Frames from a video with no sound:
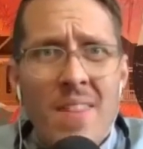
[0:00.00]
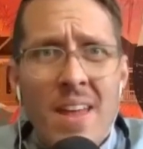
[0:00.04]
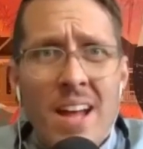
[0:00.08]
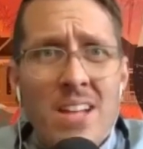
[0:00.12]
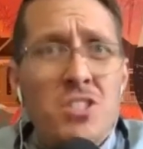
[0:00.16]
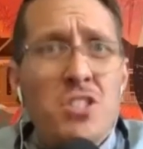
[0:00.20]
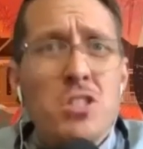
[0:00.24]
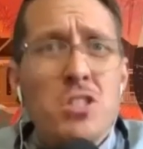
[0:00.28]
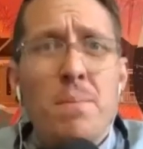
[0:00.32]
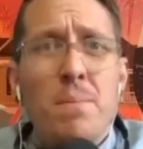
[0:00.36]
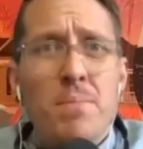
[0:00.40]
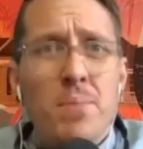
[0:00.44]

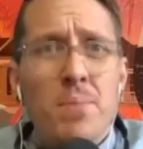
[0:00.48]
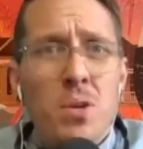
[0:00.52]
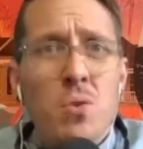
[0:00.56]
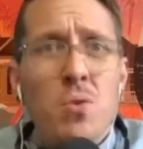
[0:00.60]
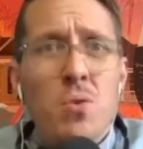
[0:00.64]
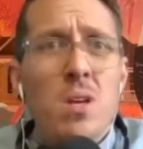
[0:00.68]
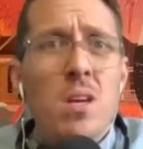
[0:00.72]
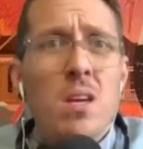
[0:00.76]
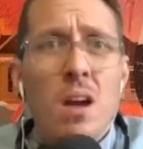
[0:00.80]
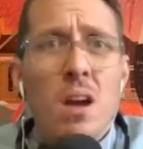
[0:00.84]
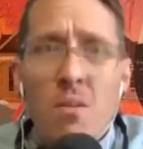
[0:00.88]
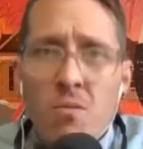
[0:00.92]
that's the
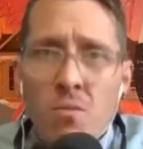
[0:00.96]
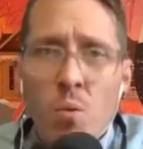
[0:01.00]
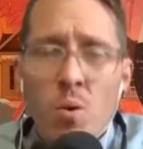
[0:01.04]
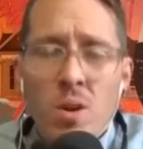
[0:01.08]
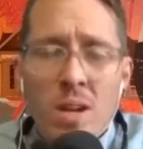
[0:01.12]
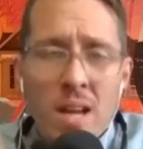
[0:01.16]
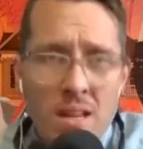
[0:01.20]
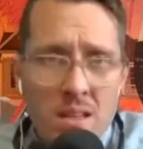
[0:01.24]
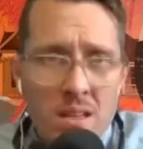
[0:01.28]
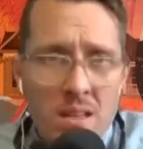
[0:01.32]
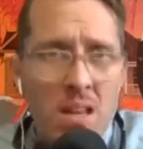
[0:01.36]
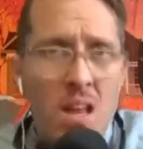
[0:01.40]
beauty of
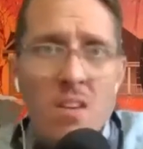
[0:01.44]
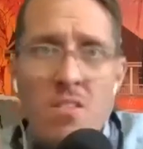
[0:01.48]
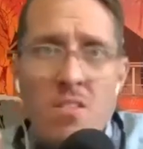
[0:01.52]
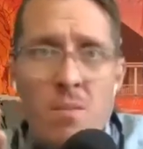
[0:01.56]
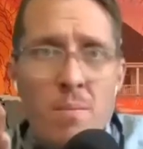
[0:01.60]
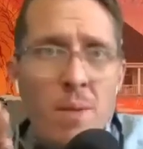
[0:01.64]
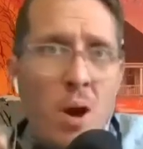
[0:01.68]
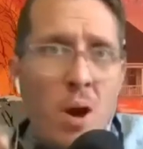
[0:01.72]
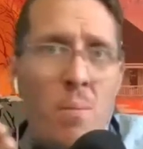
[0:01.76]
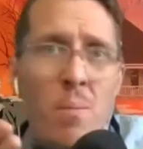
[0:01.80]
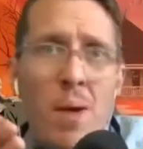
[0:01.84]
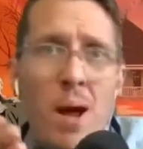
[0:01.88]
what I love
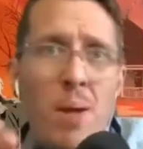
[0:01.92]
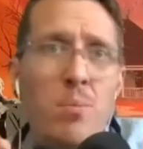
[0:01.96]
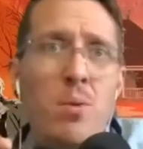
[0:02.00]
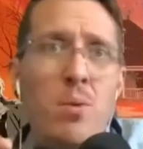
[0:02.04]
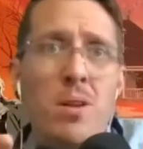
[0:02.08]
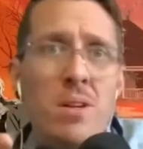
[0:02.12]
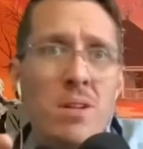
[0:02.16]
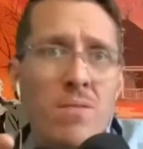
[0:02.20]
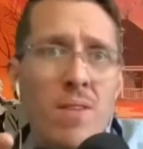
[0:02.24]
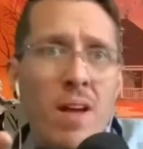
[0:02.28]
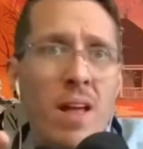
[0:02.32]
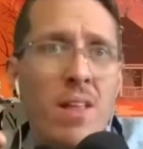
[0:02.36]
about My
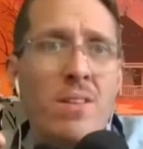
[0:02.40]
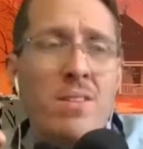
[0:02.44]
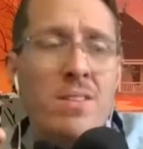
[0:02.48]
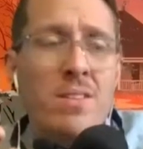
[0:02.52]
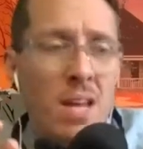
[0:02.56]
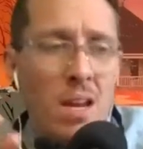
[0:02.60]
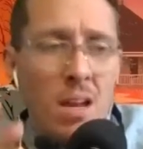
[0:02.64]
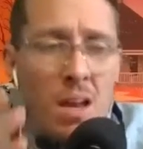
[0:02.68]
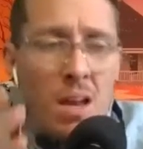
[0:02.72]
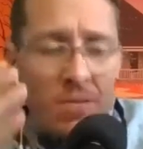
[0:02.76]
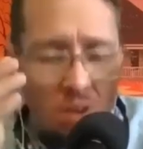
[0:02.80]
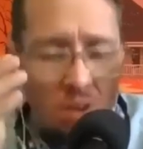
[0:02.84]
Bloody
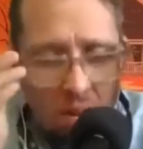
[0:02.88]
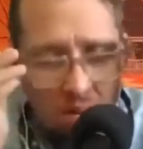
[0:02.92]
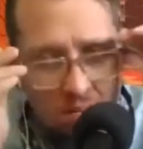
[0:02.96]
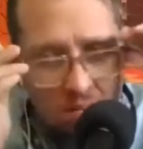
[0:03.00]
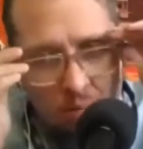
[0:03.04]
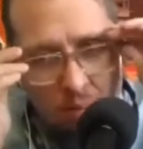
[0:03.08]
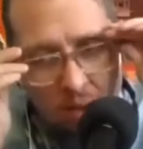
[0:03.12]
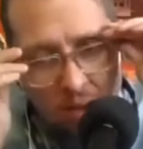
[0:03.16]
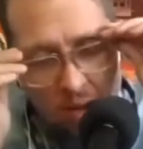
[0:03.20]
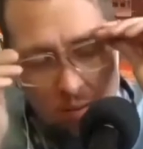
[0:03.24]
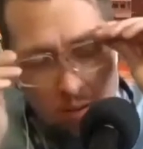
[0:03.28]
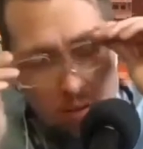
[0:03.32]
Valentine. I've
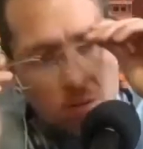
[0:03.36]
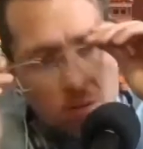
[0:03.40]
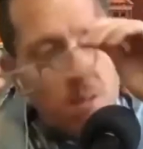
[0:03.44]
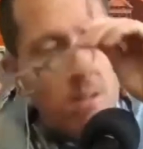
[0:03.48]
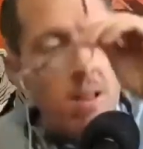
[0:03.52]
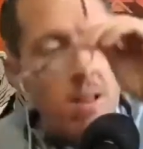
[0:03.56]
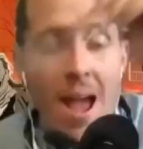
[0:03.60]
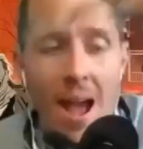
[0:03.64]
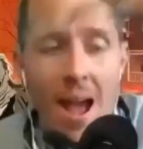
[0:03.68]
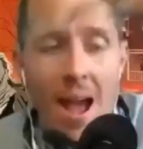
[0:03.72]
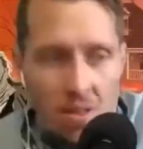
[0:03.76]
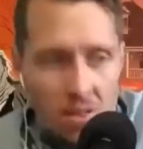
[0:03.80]
talked about it
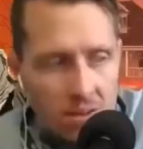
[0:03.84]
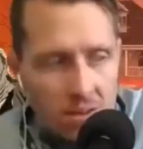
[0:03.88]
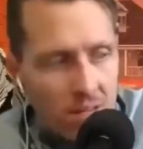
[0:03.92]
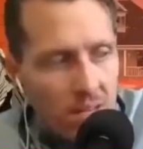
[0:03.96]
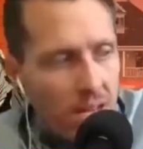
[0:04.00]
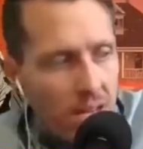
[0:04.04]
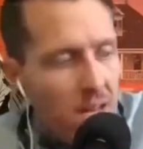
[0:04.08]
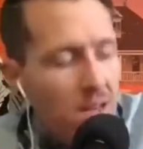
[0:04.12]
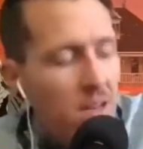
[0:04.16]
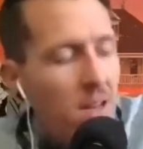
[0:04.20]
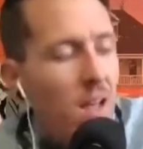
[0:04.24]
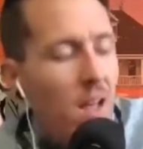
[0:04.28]
with Alan
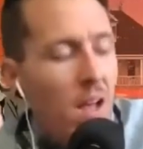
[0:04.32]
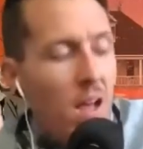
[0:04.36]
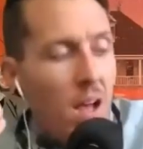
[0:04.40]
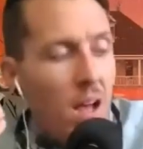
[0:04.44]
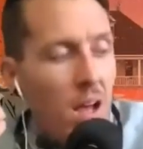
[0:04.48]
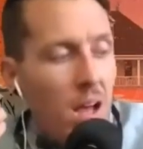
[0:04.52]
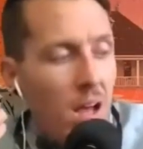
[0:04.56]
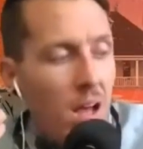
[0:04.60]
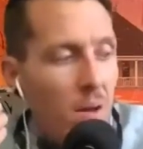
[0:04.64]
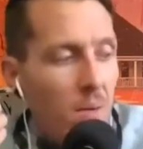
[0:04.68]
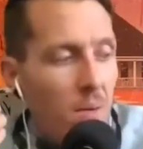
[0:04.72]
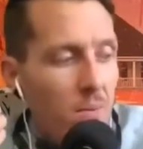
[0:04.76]
again.
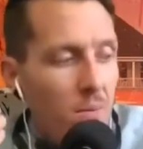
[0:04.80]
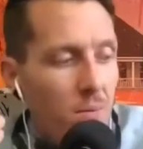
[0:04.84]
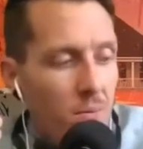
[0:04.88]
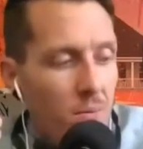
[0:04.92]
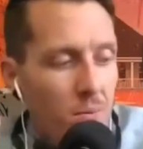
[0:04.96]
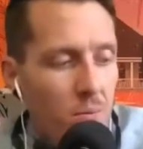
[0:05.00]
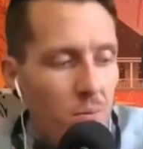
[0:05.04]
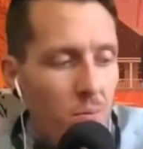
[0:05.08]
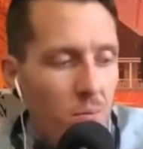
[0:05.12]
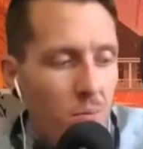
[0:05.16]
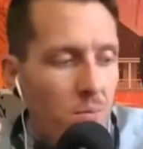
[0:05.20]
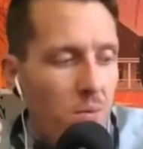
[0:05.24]

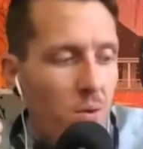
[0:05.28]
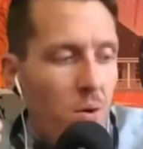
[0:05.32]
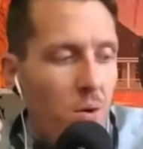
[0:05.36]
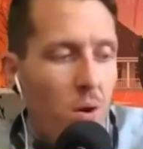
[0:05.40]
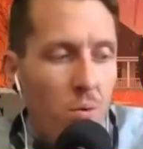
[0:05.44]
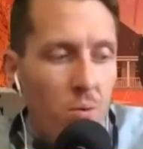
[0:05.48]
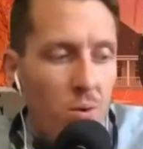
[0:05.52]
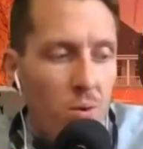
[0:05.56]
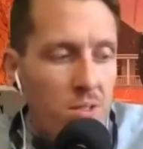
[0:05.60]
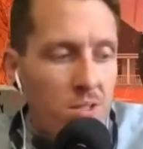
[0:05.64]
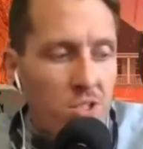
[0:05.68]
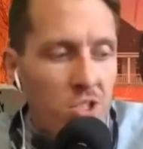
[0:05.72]

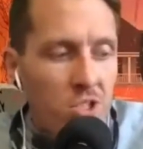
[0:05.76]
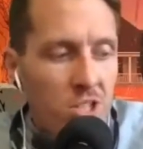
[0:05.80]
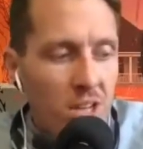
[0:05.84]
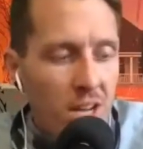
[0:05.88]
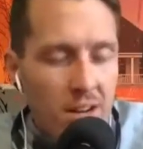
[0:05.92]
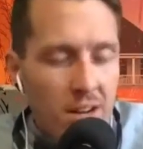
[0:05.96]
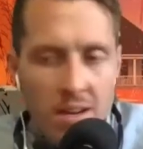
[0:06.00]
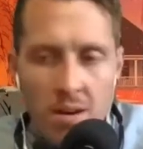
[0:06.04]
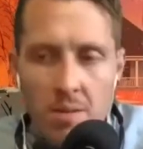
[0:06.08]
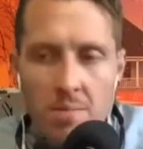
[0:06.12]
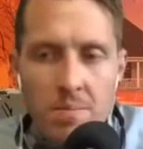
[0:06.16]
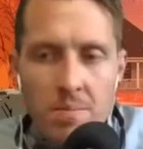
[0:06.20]
Always a
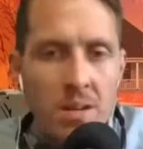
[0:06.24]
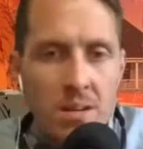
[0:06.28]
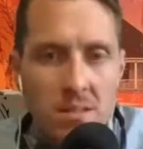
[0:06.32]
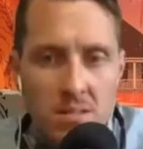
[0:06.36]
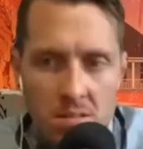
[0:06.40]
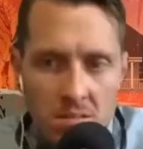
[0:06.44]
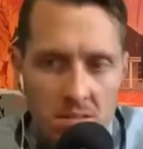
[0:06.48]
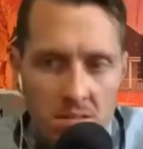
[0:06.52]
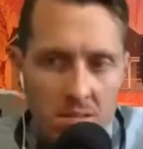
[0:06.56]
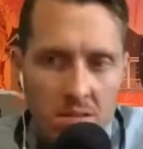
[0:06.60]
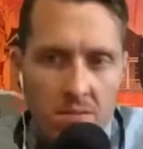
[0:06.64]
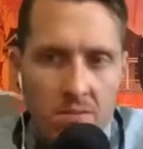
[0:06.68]
shout out
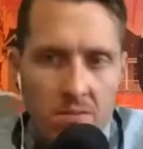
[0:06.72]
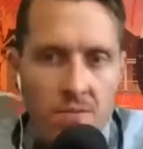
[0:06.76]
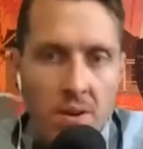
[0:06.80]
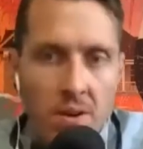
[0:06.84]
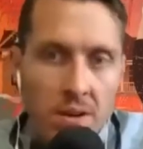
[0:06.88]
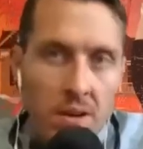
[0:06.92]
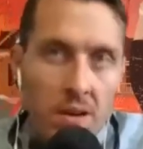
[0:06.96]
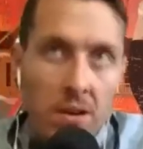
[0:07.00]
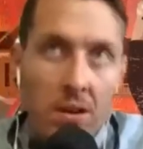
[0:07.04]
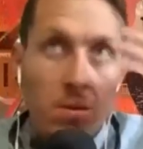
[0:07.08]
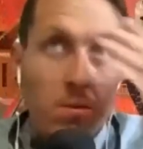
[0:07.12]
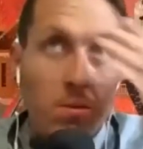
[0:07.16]
because
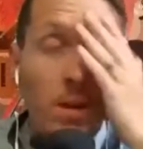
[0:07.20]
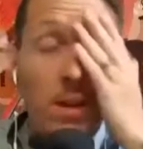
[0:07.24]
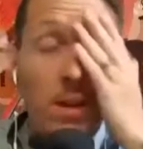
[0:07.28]
fucking